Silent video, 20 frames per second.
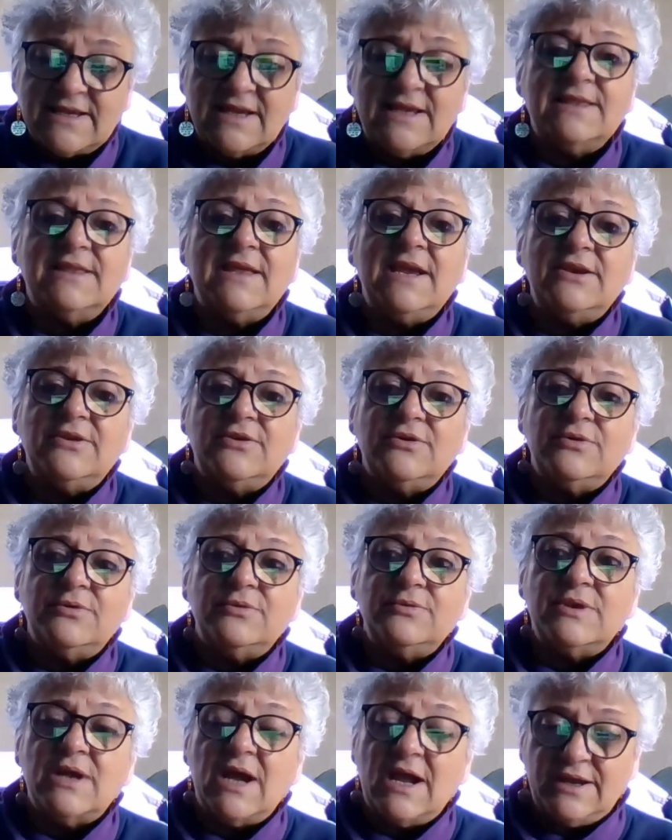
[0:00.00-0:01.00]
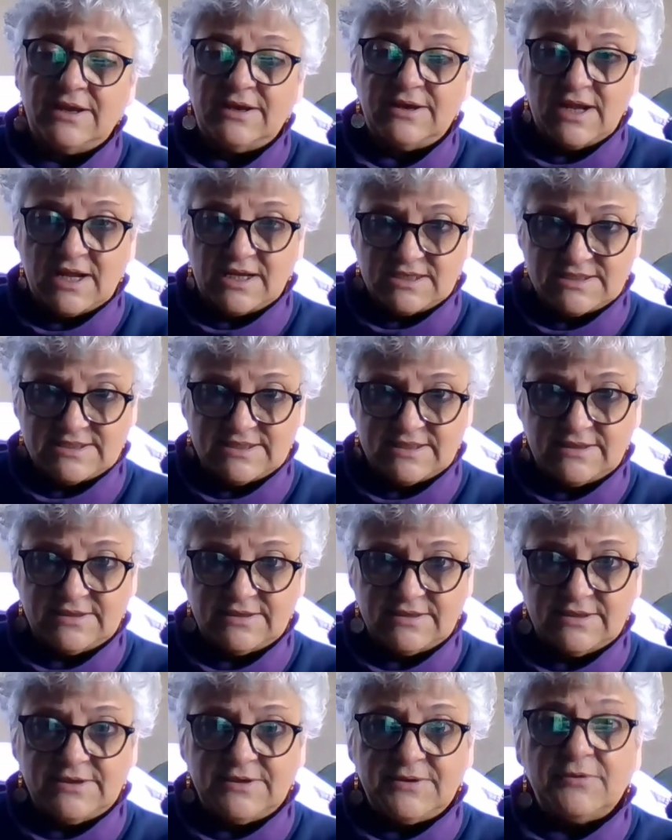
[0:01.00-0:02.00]
and they do diagnostic
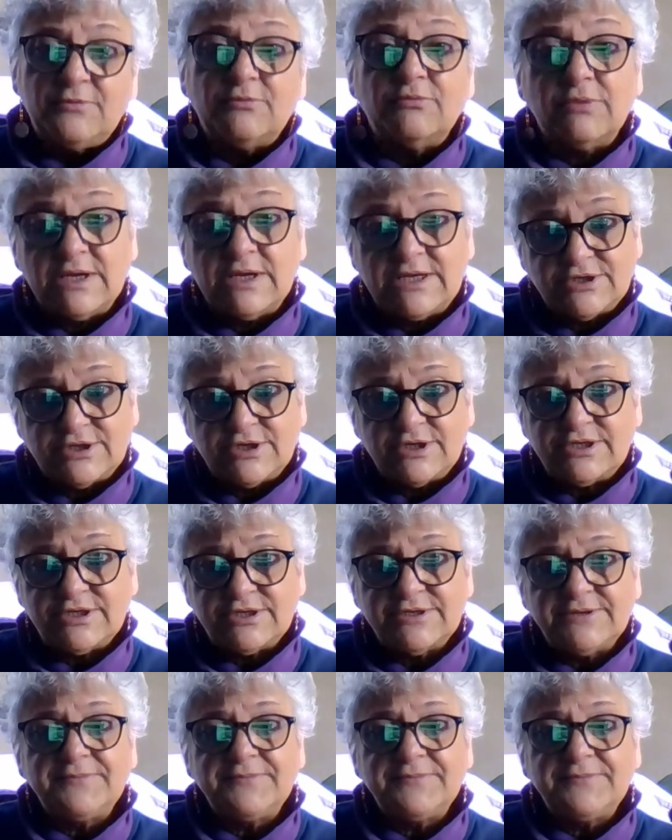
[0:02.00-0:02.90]
research